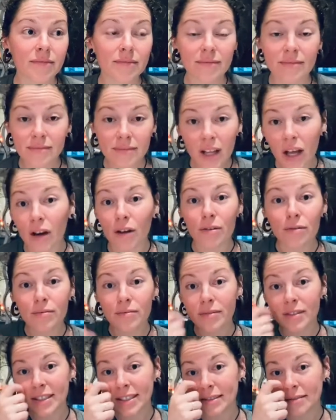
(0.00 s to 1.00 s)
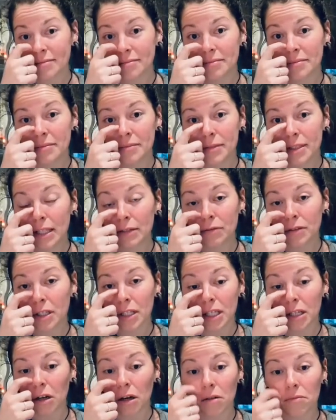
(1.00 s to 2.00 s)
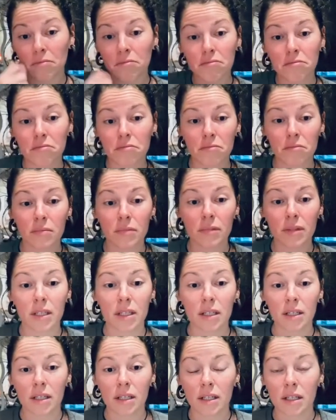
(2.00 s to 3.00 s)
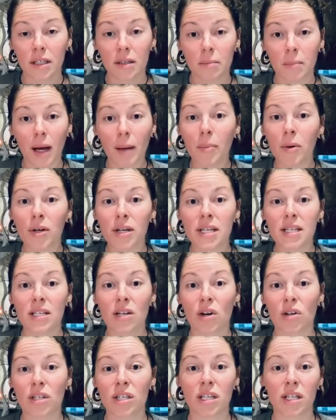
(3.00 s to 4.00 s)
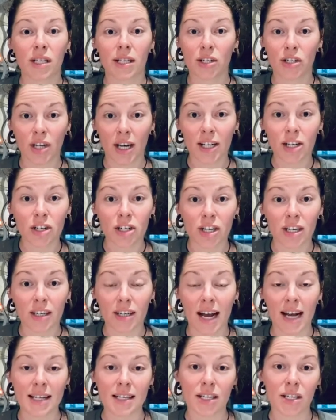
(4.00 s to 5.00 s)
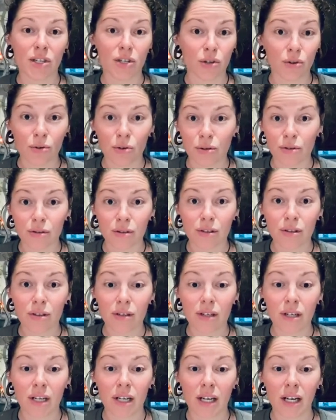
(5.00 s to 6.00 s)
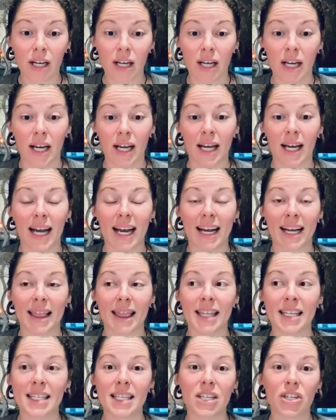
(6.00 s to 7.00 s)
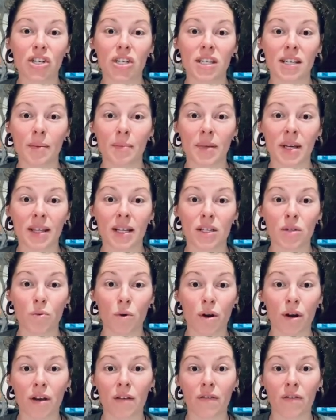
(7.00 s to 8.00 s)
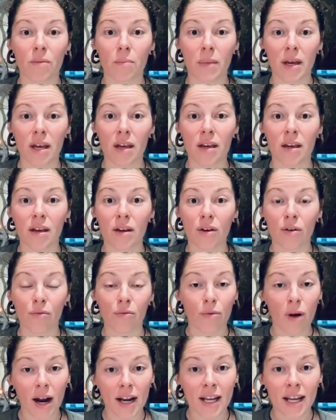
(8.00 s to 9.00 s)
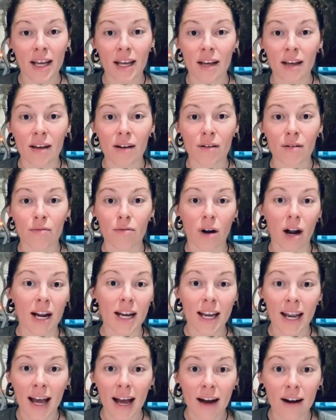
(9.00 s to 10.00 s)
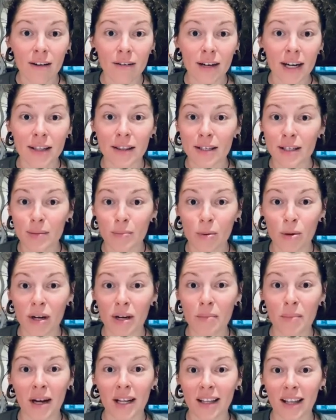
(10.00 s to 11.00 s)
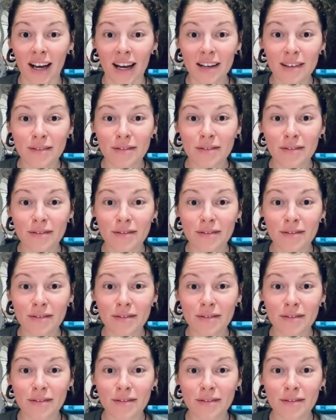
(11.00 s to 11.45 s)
No, definitely not. My body's constantly changing, as is yours. And this is just something that's working for me right here, right now, at this point in my life.